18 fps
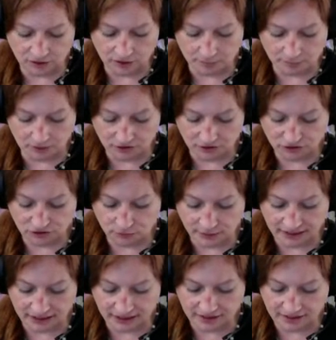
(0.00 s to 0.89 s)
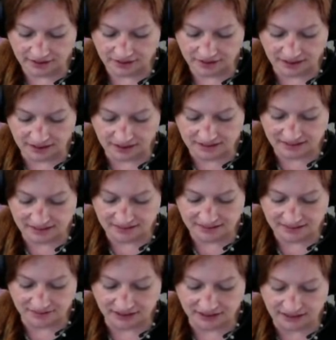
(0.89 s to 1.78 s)
March 20th,
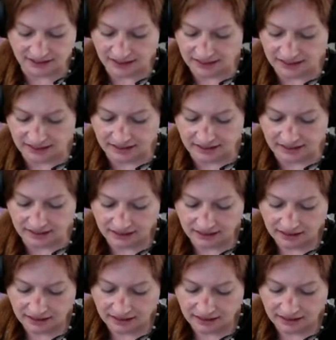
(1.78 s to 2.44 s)
1979,